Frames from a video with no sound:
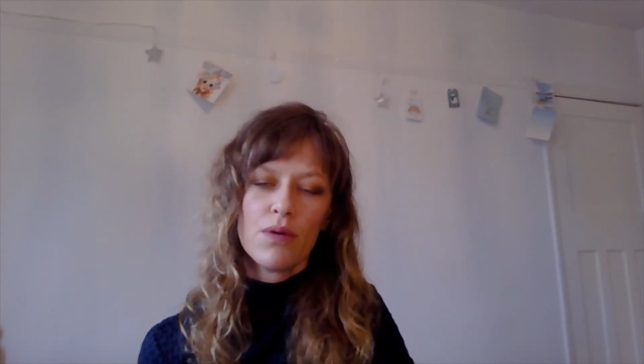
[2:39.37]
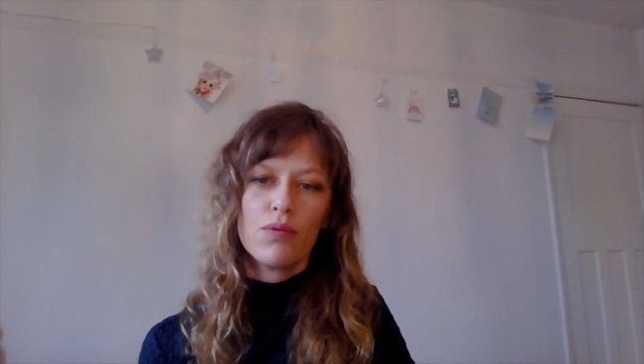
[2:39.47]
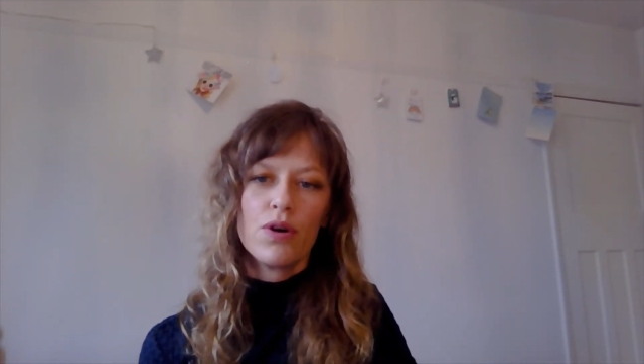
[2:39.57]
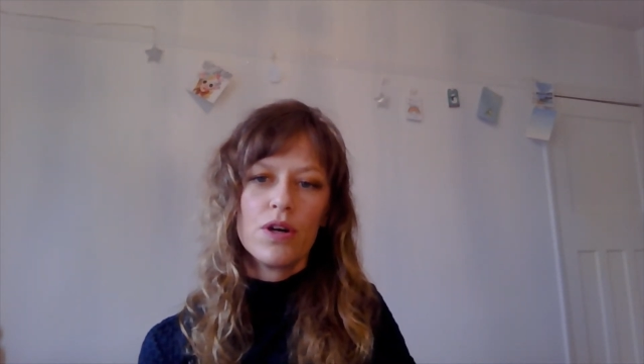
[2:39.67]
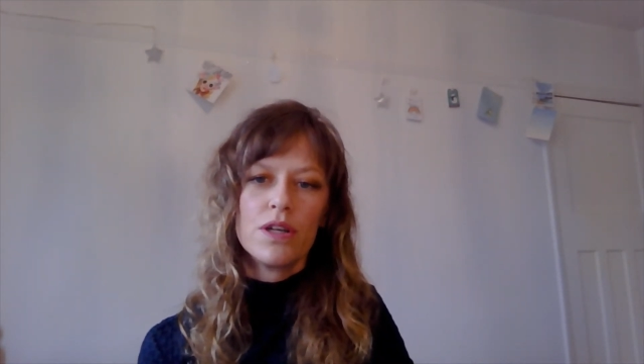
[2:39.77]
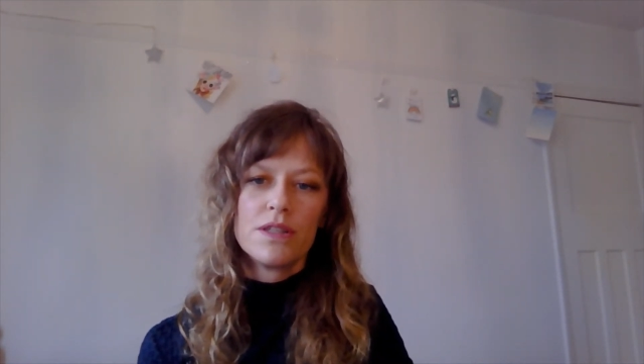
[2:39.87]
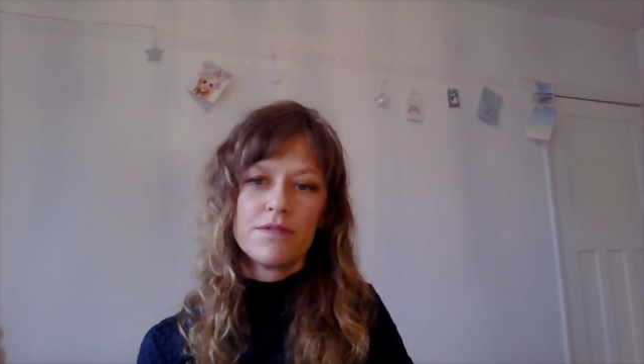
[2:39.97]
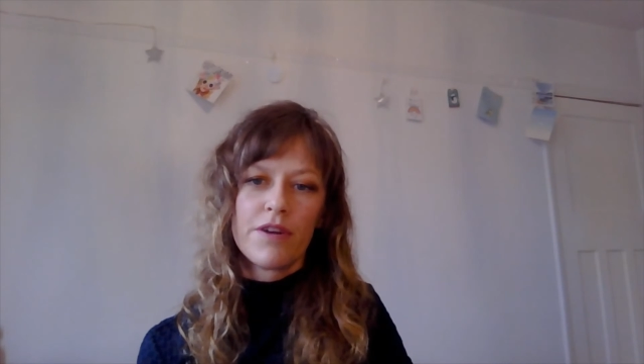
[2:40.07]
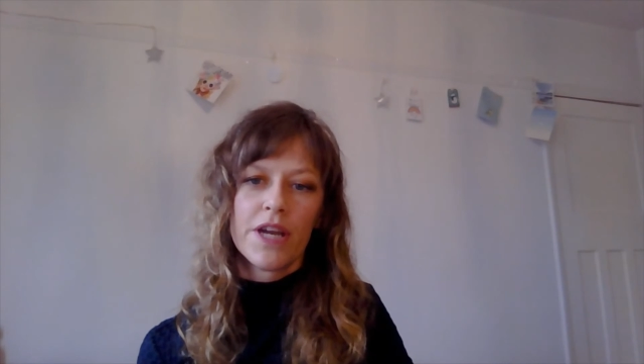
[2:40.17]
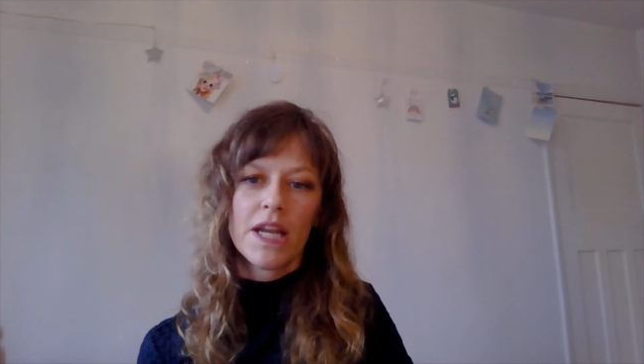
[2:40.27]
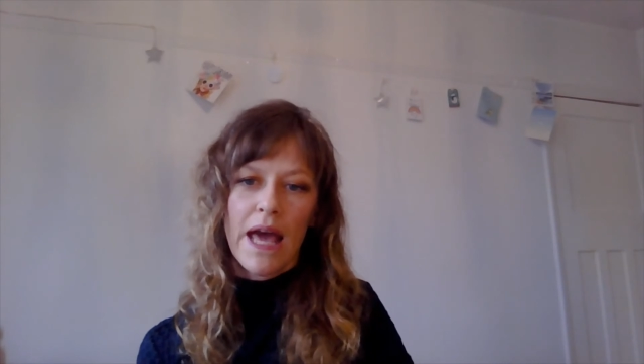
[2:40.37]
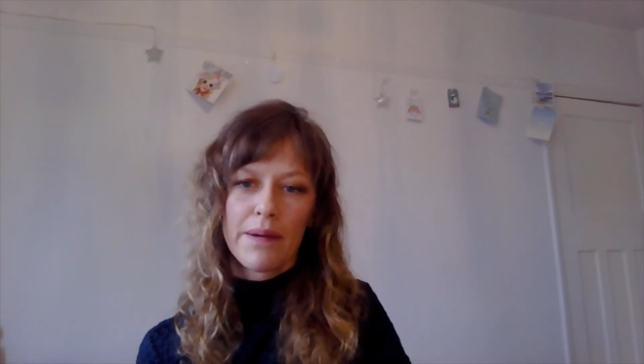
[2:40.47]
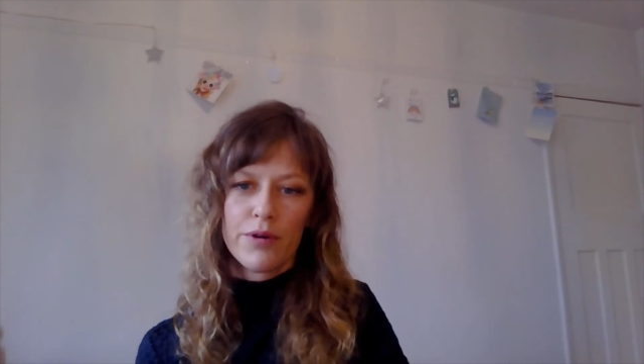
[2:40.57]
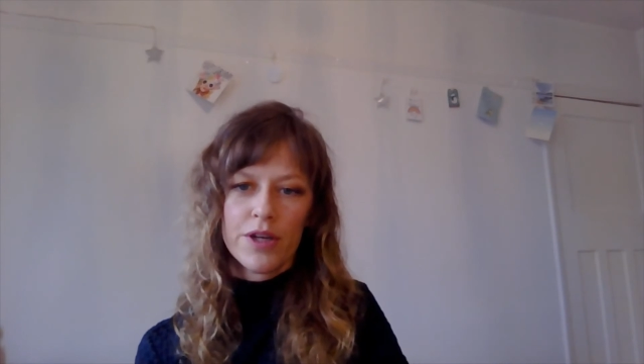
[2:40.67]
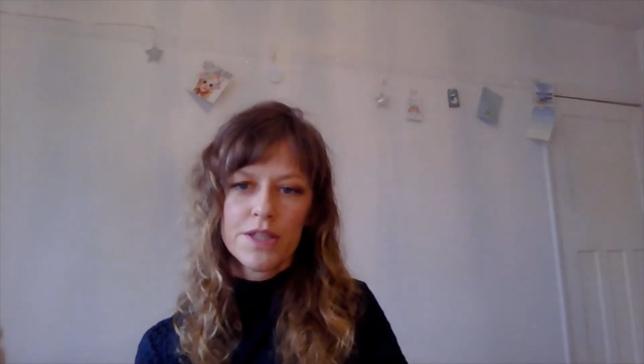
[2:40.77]
was very
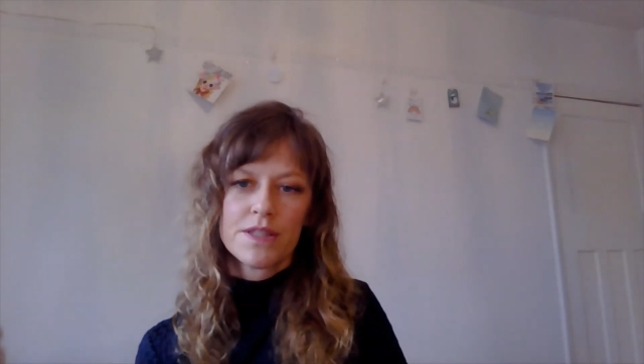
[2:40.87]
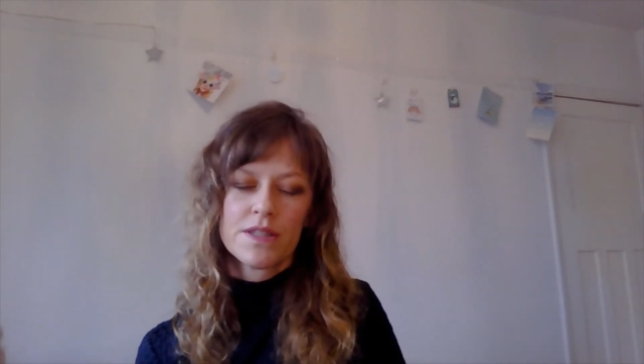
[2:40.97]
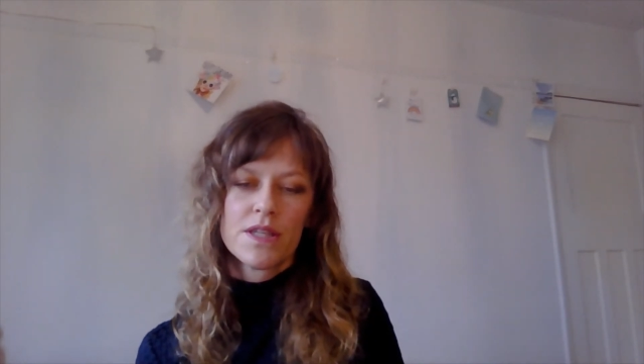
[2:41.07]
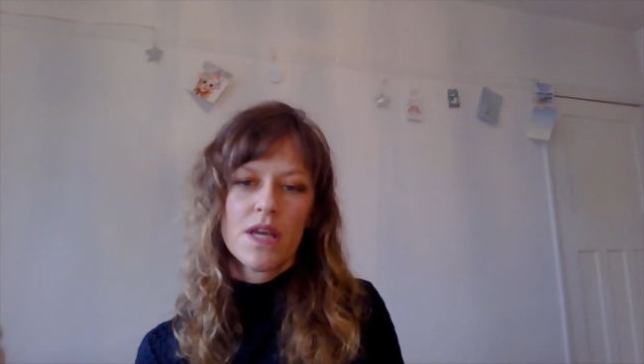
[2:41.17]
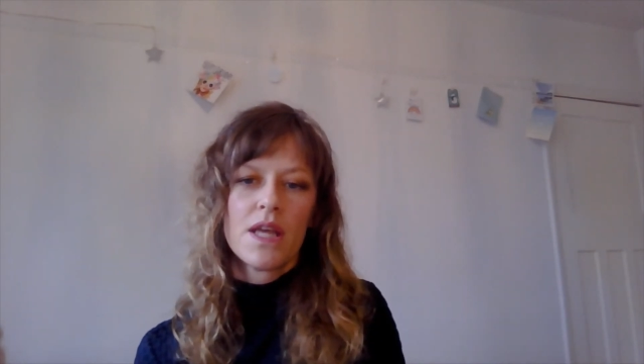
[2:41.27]
glamorous.